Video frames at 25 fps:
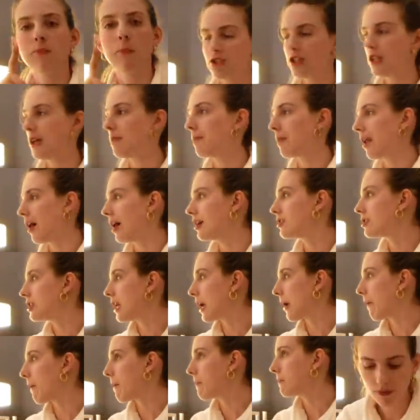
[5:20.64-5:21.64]
dim
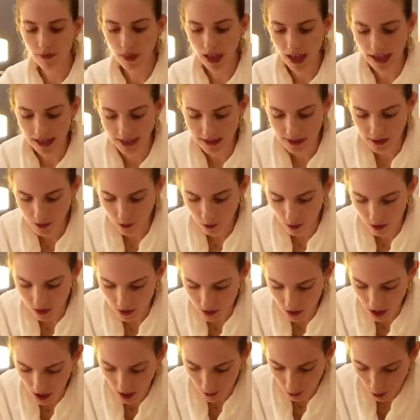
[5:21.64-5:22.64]
lighting. That is
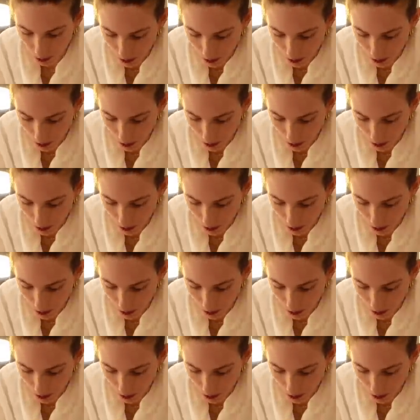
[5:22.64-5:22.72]
what I'm